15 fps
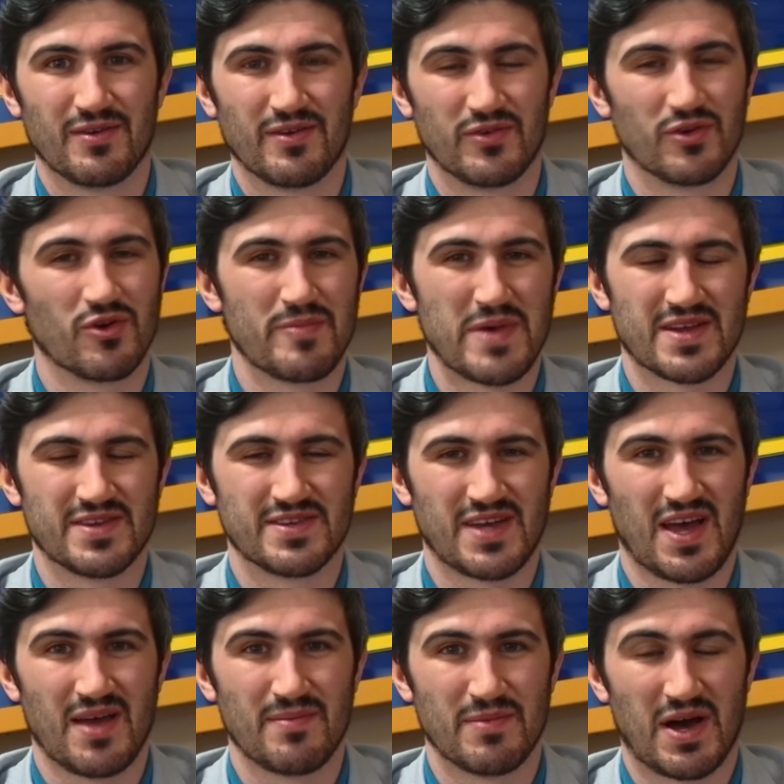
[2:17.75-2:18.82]
If you go back in
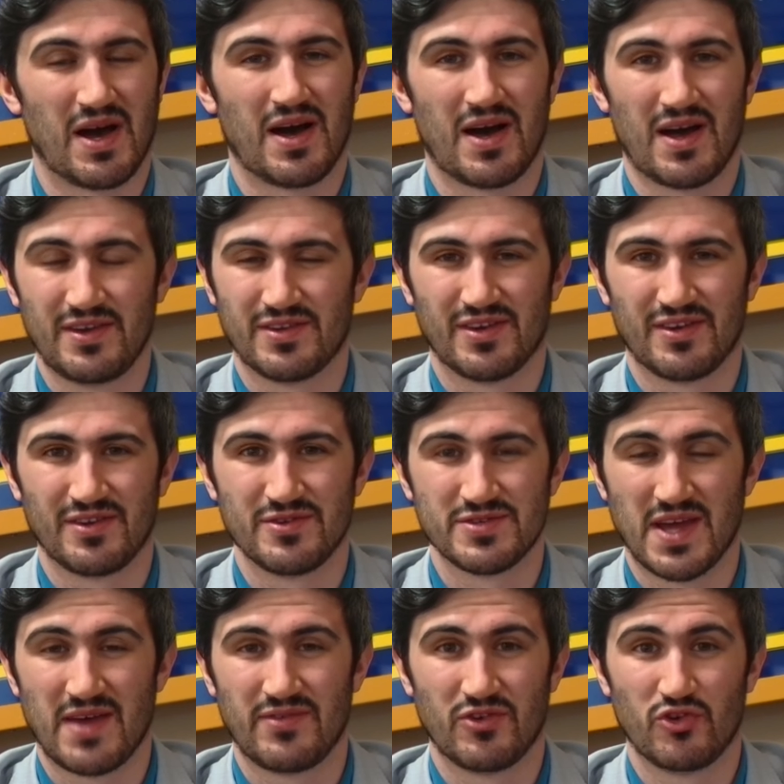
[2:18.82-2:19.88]
time, Honda used
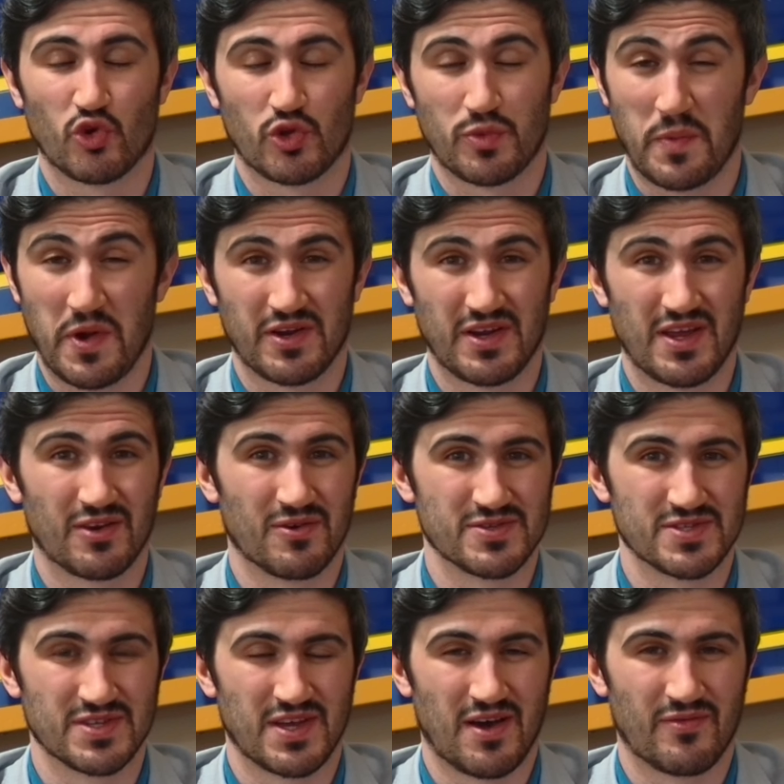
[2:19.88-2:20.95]
to have their North American
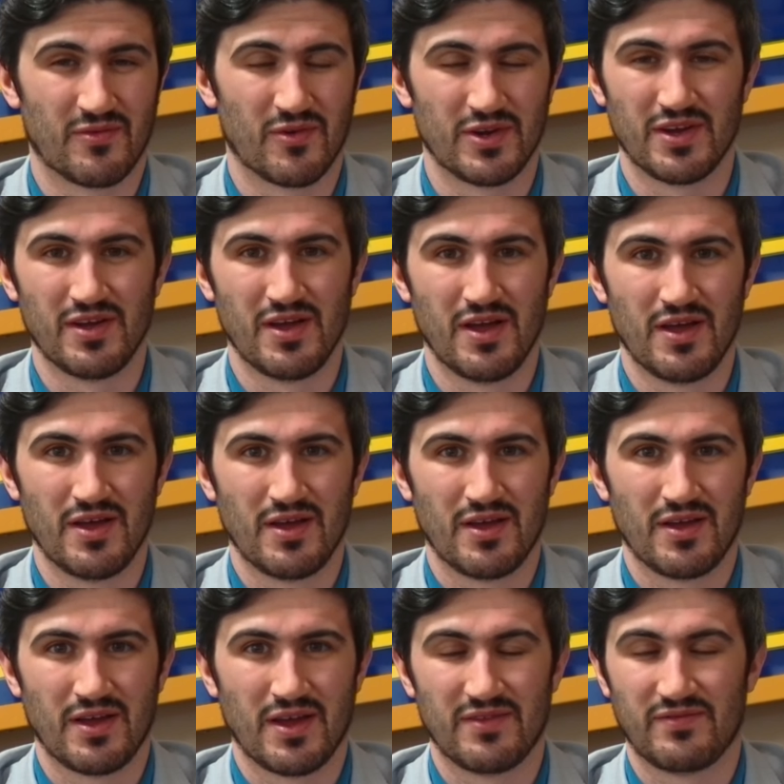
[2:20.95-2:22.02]
headquarters in California.
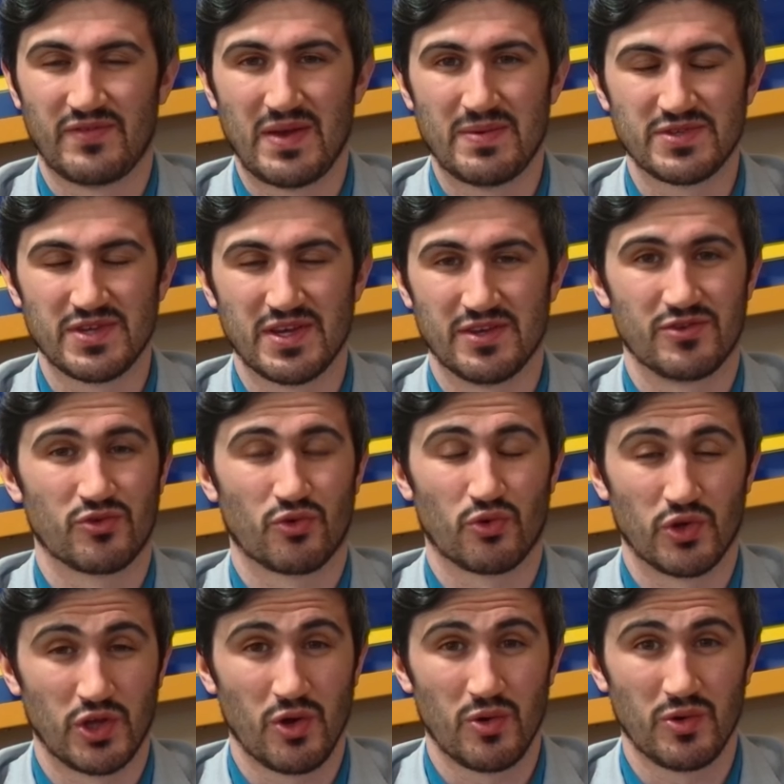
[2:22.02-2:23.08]
And famously,
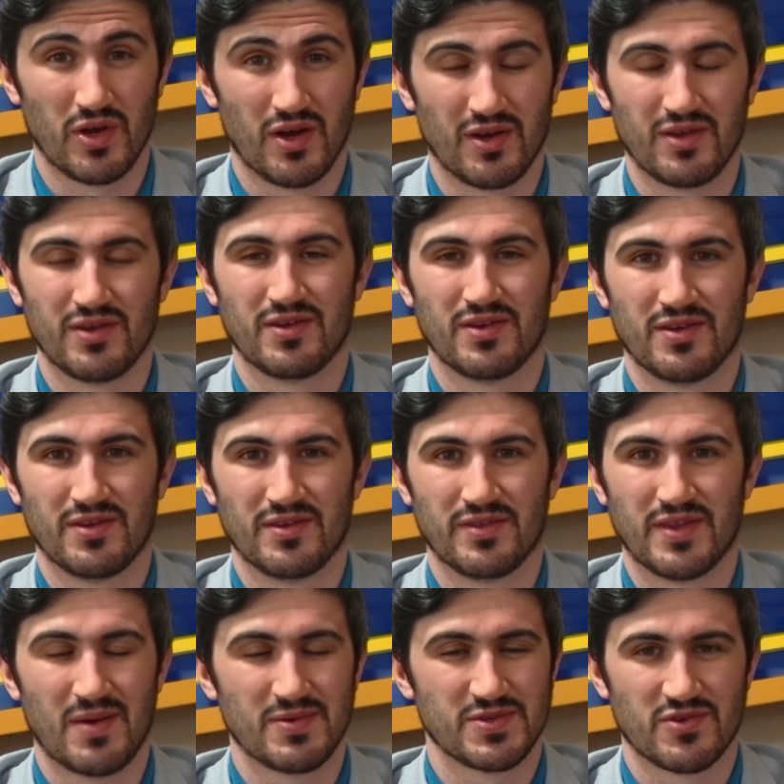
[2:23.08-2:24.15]
Toyota,
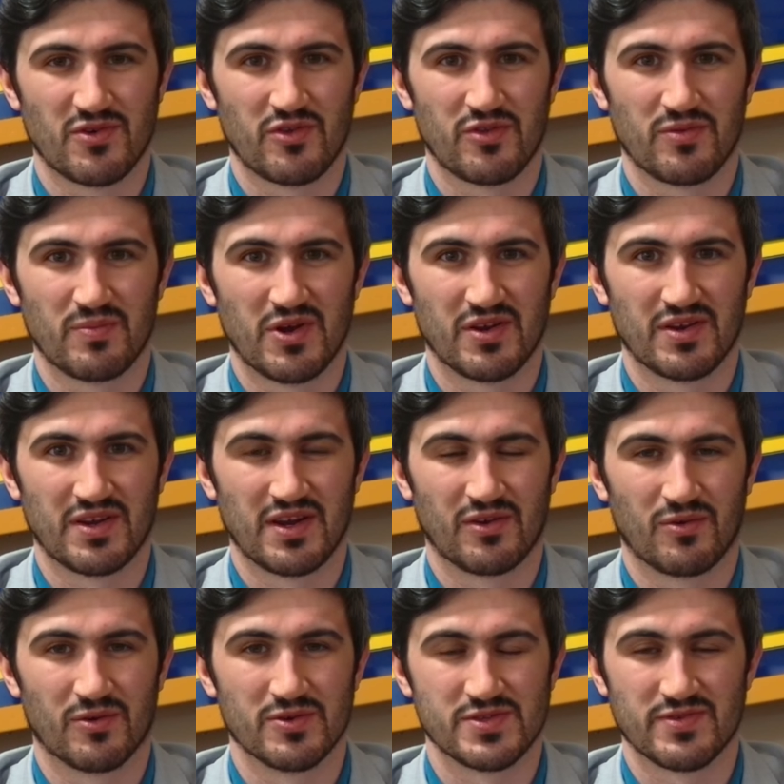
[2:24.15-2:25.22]
that was North American
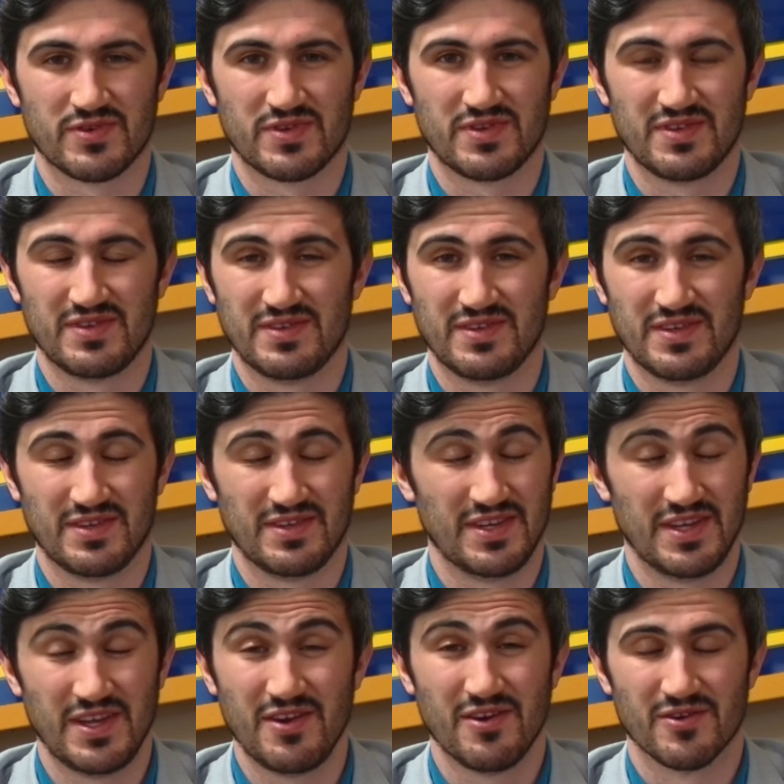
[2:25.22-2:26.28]
headquarters for
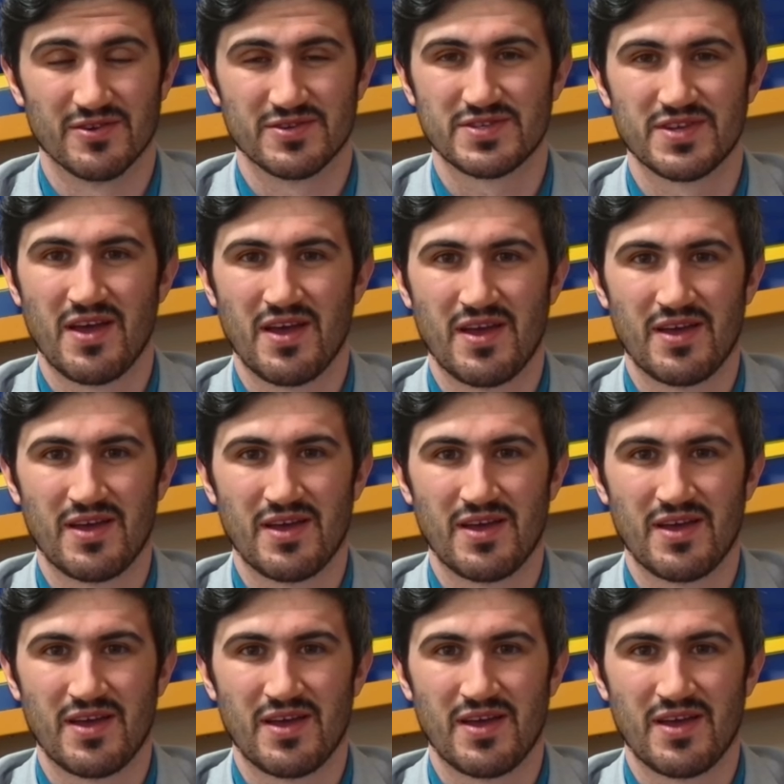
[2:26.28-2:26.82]
years.